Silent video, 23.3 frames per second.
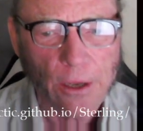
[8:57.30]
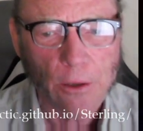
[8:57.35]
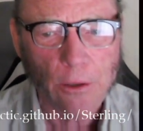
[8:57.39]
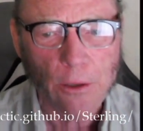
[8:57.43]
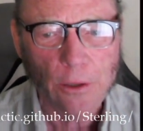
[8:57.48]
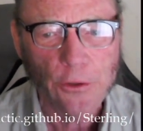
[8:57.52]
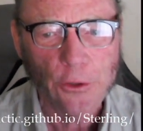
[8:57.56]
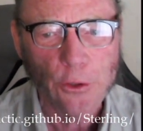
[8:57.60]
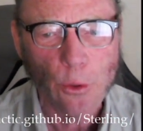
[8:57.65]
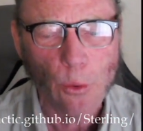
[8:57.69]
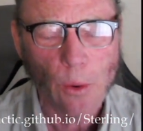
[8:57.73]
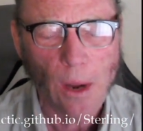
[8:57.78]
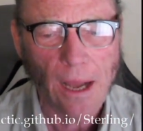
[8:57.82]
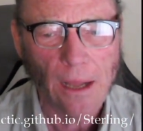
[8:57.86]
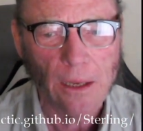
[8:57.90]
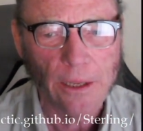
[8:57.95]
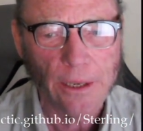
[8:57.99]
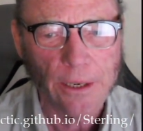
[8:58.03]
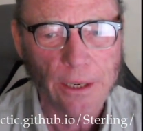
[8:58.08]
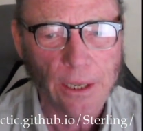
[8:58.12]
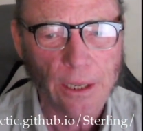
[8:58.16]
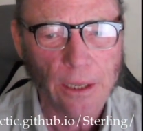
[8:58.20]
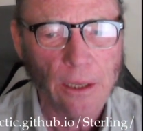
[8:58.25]

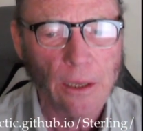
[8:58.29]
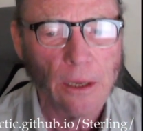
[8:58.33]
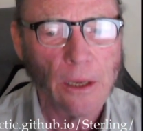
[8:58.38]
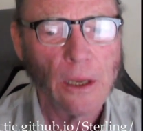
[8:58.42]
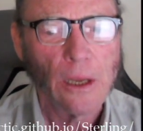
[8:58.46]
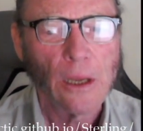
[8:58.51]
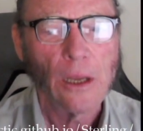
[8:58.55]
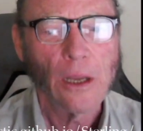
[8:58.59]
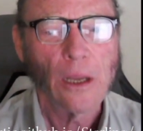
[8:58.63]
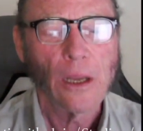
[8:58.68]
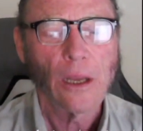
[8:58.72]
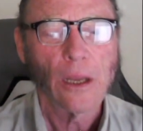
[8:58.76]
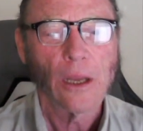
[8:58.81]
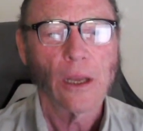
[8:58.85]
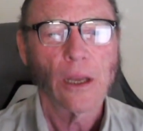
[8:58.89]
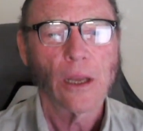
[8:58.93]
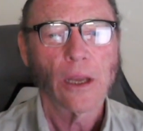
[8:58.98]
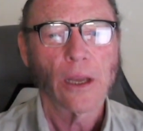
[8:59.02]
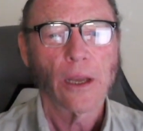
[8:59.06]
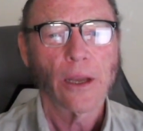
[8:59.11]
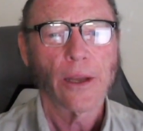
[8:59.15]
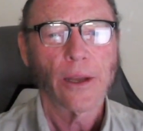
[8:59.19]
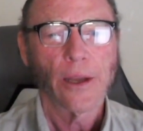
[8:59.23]
duality
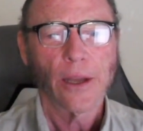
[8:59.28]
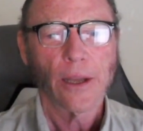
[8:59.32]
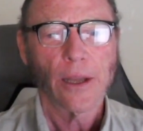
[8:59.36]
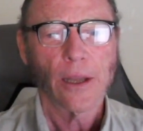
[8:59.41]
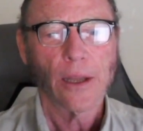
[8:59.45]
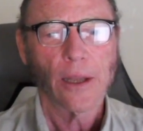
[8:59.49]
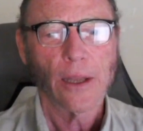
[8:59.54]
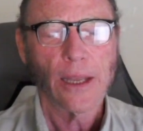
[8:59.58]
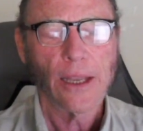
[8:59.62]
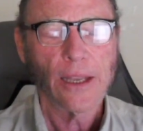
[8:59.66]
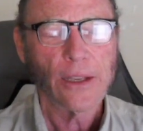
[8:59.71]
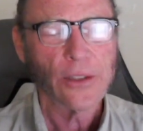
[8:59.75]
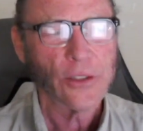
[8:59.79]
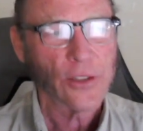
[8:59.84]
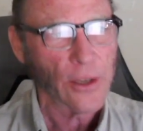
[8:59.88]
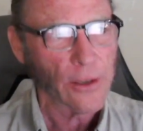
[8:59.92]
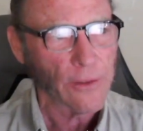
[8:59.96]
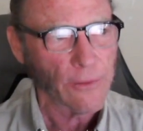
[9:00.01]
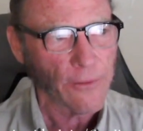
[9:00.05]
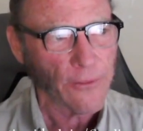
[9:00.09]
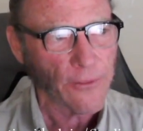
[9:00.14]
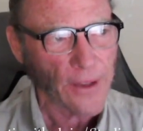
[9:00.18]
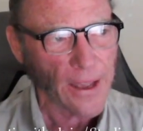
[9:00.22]
is
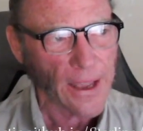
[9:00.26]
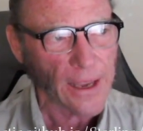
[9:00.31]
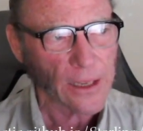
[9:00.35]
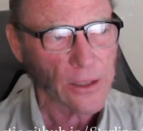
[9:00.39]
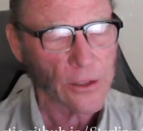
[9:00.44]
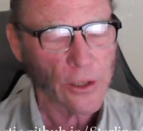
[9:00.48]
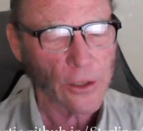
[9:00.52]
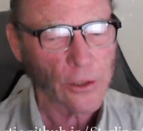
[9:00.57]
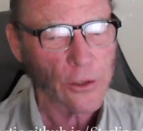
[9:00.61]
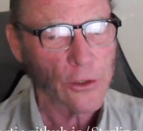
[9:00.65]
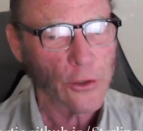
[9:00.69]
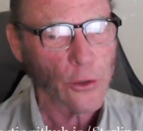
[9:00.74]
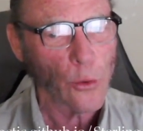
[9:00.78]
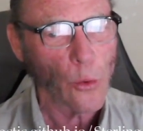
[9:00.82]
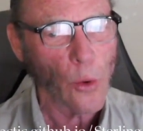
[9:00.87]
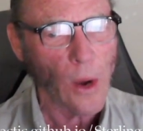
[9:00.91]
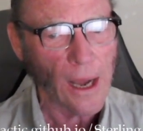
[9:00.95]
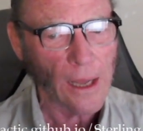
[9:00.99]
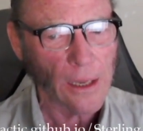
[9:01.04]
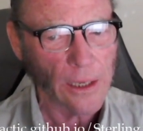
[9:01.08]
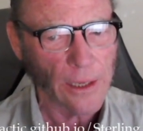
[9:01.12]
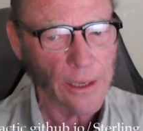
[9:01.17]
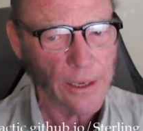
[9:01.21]
in fact a
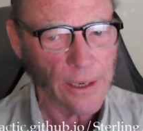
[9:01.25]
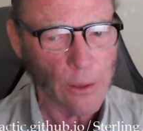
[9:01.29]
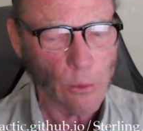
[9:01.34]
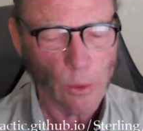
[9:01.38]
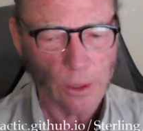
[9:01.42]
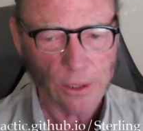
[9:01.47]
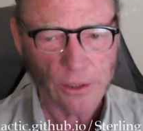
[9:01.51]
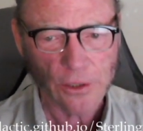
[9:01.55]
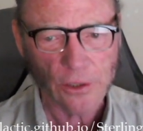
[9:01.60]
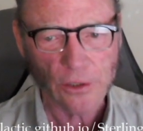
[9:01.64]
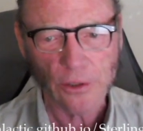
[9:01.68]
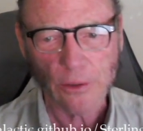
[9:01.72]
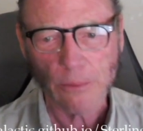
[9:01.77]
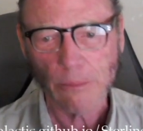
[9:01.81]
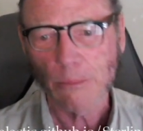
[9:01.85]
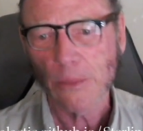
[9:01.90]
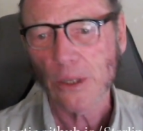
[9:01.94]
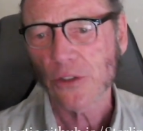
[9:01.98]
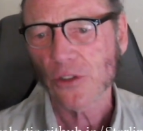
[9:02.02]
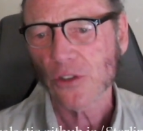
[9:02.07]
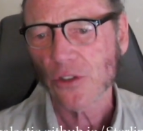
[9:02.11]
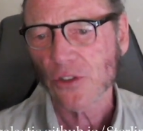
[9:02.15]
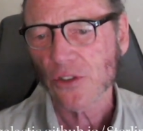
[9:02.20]
duality, which is a
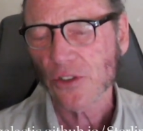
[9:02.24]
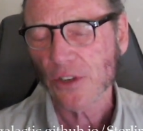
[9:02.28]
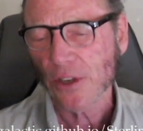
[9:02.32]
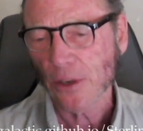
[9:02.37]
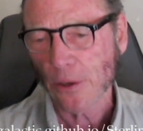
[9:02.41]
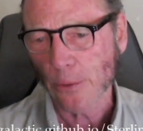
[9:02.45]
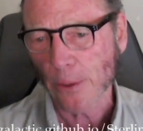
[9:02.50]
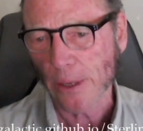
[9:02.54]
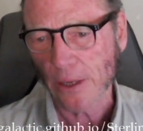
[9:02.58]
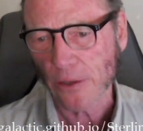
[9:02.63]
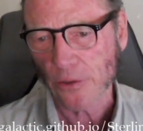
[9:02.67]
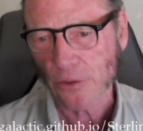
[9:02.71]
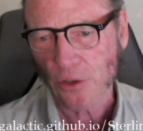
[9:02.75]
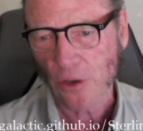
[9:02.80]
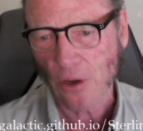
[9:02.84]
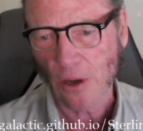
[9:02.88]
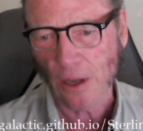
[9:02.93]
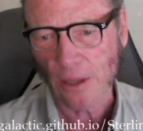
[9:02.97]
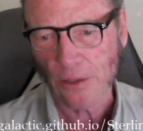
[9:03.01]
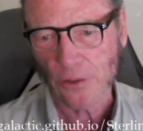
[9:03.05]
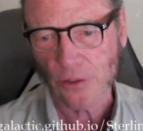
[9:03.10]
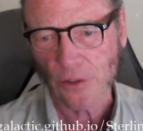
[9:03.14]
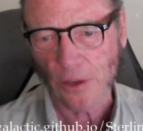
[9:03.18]
mysterious
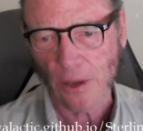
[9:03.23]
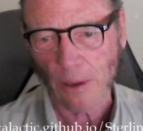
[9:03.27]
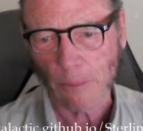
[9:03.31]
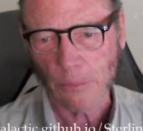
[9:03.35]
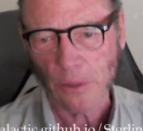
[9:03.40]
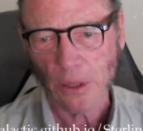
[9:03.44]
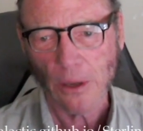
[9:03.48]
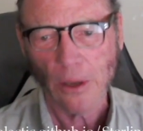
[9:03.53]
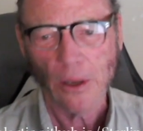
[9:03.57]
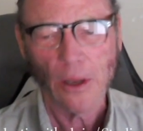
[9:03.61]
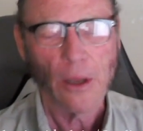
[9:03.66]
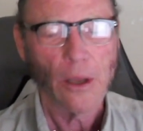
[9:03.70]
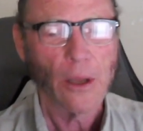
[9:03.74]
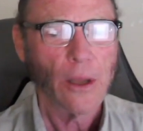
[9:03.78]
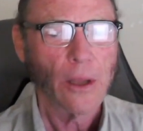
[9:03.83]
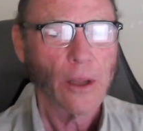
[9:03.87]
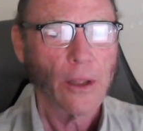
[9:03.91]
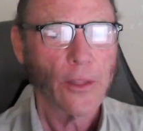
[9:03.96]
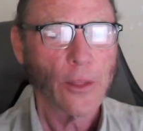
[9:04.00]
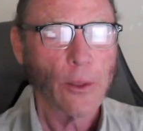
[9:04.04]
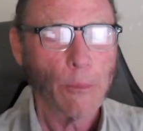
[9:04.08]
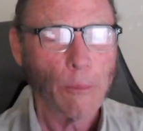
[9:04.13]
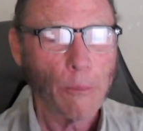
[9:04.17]
concept.
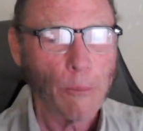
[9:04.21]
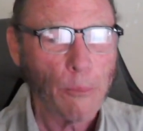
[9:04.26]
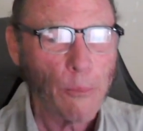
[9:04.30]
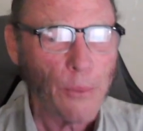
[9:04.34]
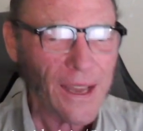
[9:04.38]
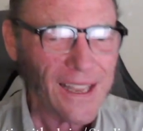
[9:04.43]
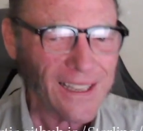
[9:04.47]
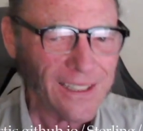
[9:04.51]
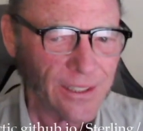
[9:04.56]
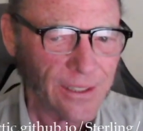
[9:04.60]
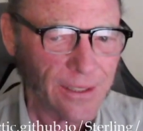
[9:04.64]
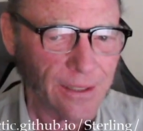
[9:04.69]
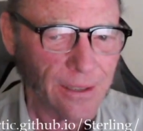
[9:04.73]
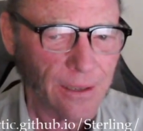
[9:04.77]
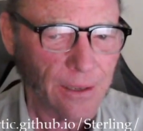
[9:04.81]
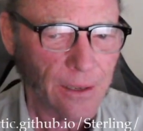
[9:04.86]
The best